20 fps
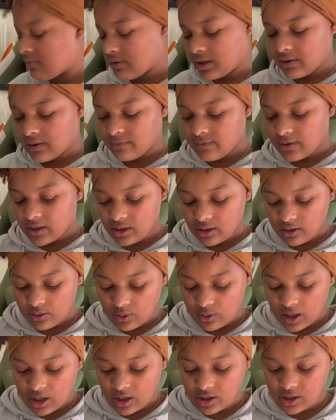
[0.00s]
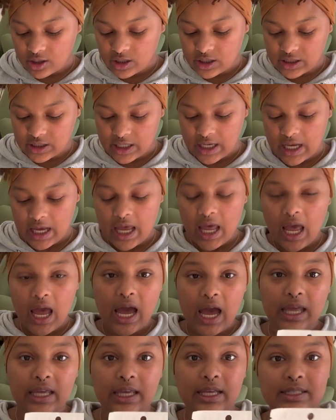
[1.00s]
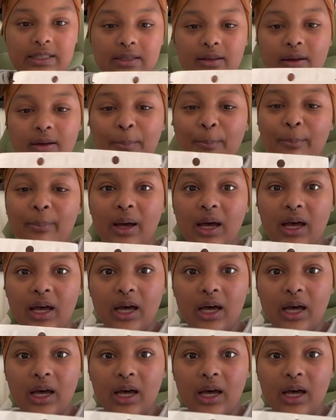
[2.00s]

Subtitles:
like fun little colors. I got some